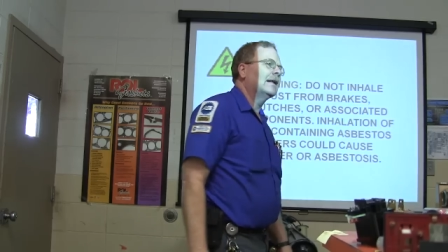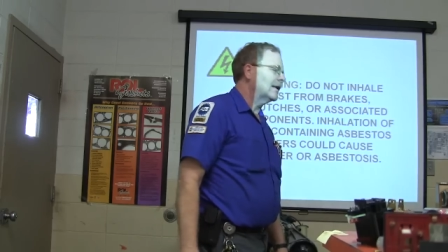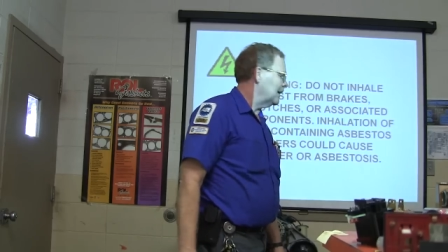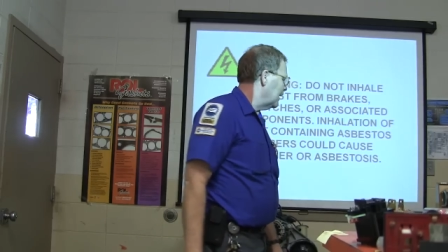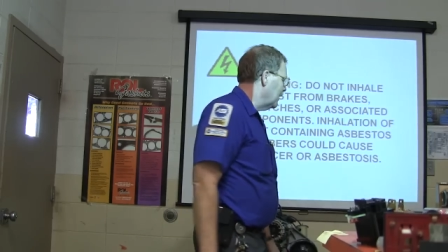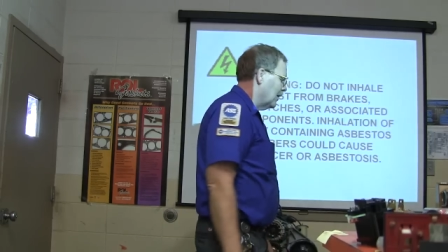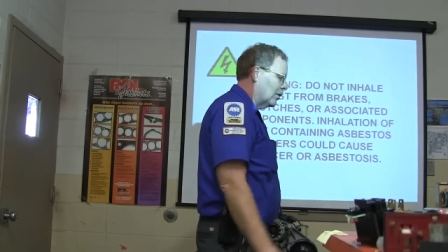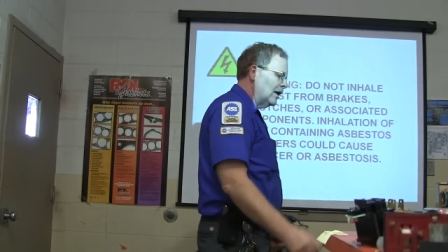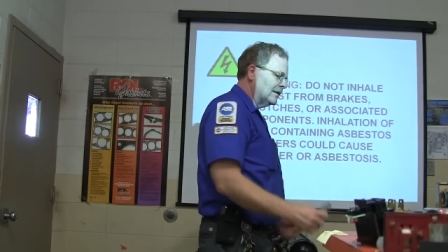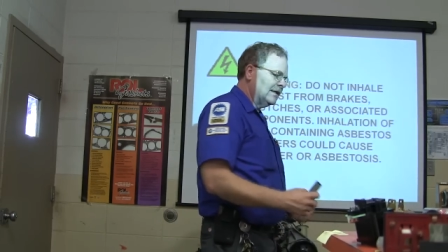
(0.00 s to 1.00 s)
like that.
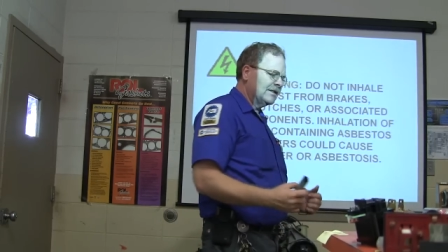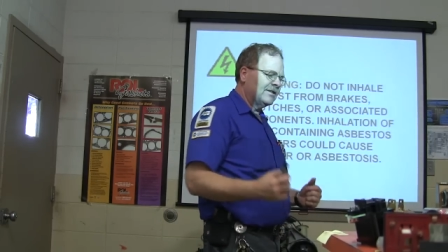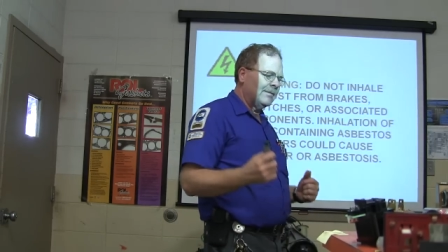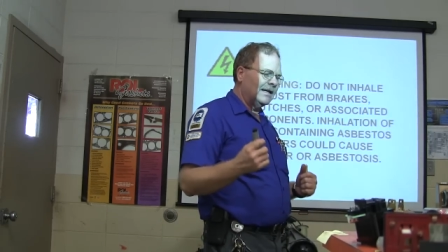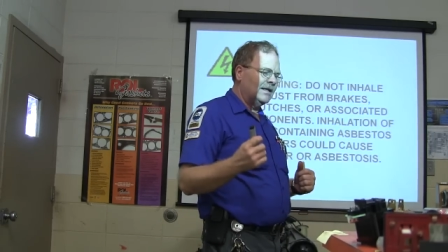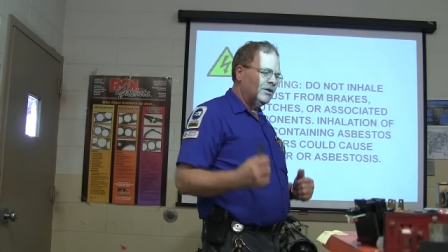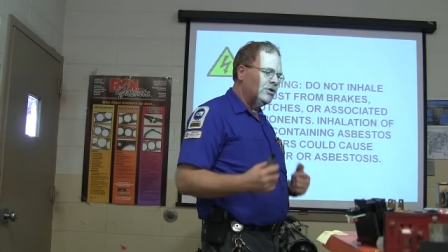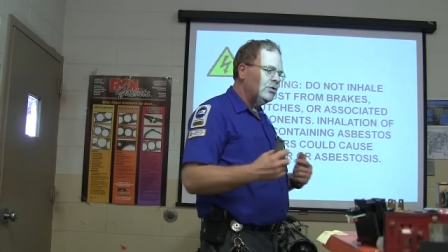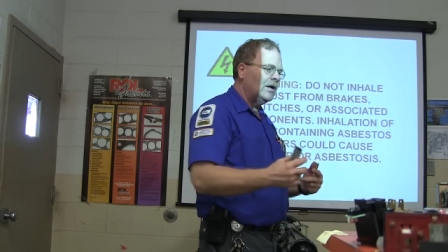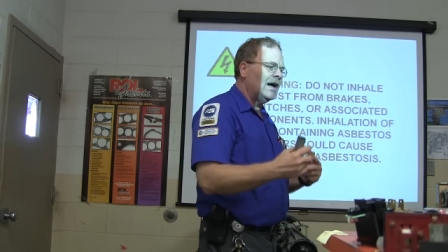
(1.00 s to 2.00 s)
Or I'll tell somebody,
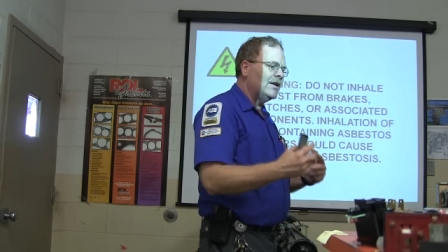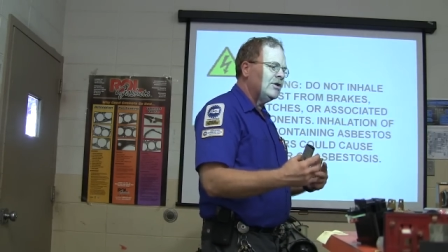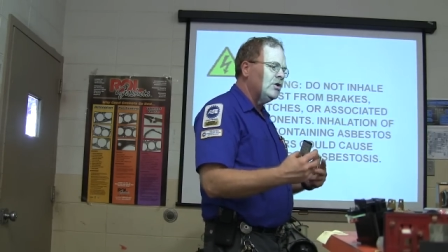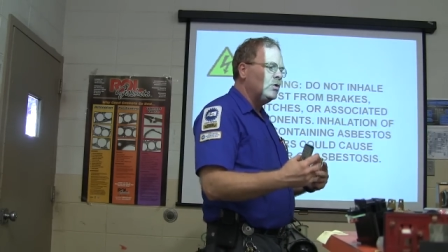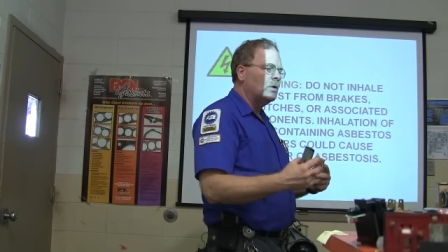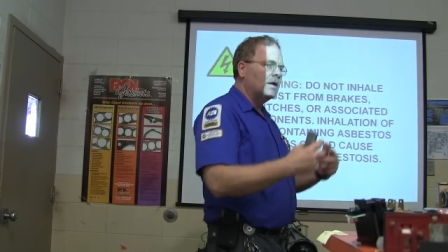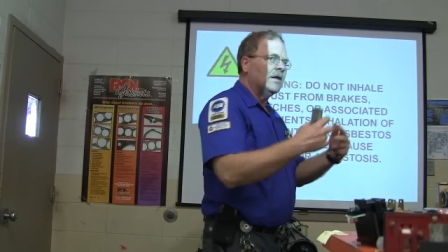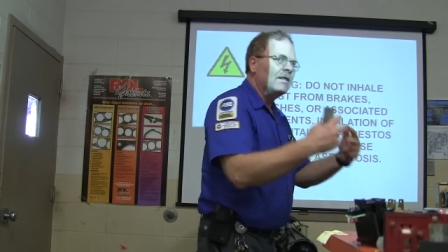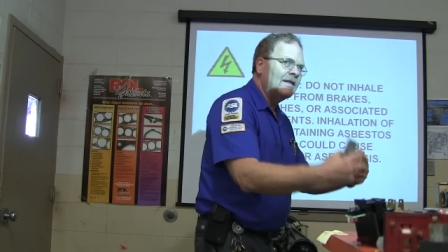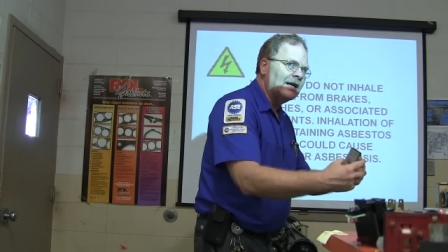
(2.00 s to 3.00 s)
do not do
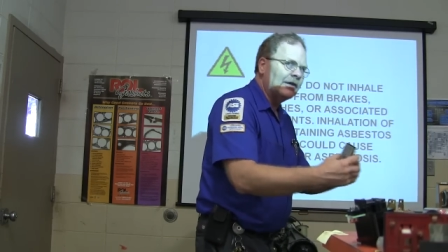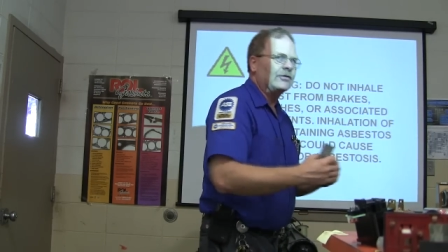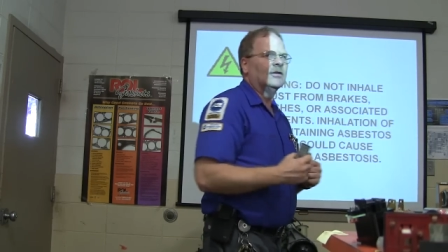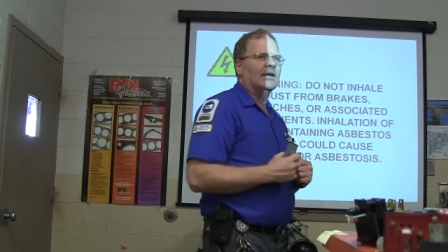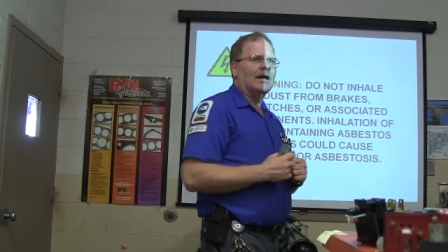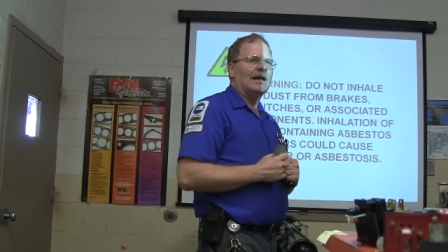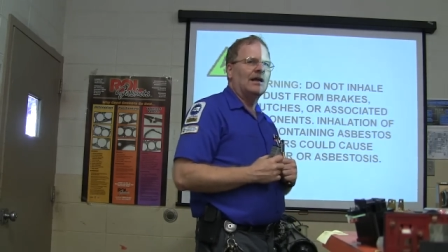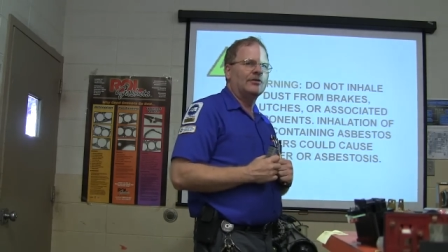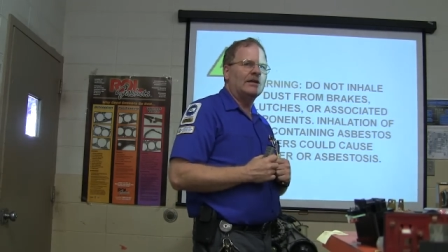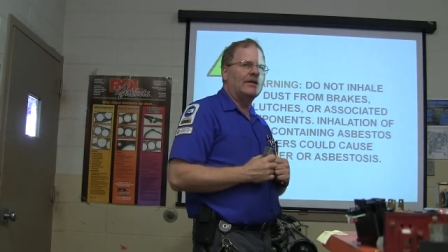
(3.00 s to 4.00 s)
this. And
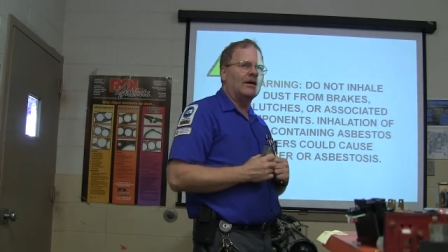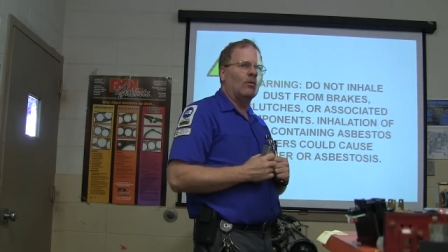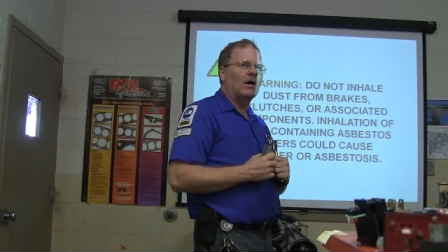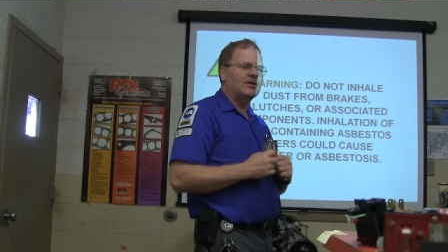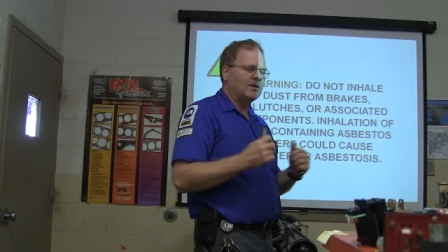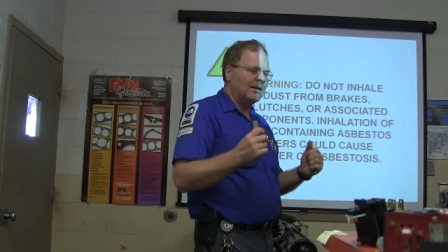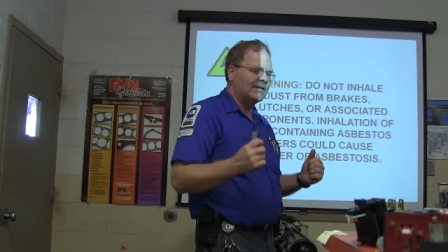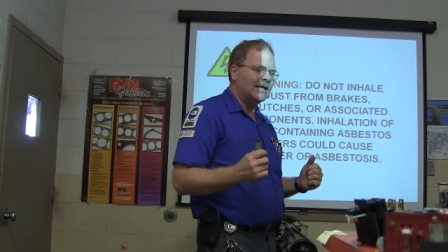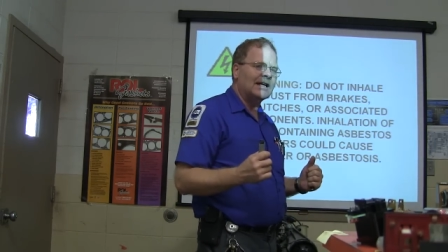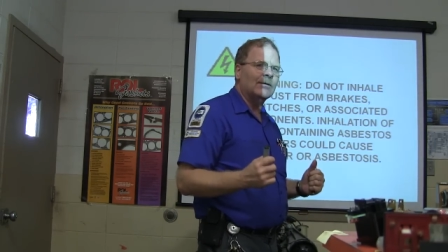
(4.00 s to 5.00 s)
I'll stand there and watch them as
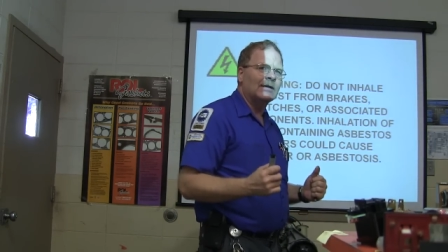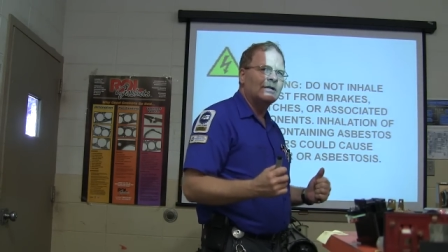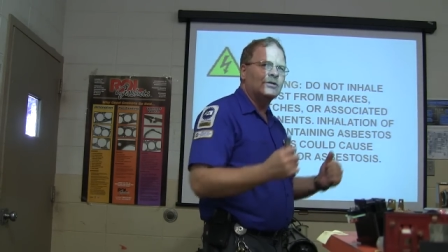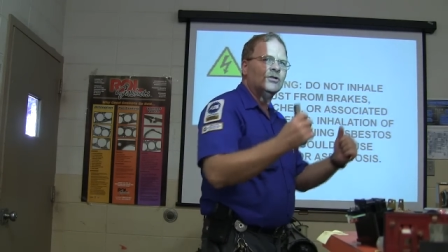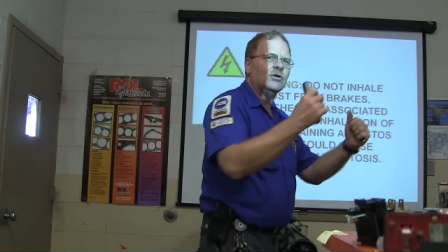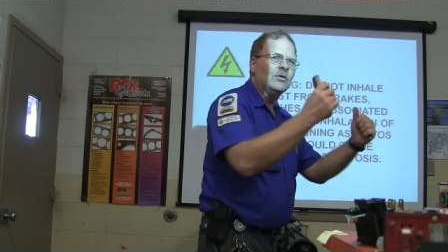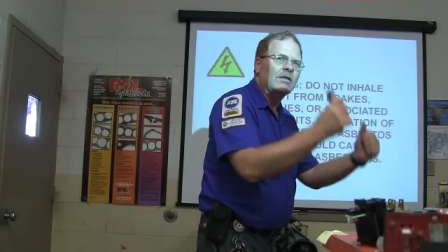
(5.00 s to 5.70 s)
they get ready to do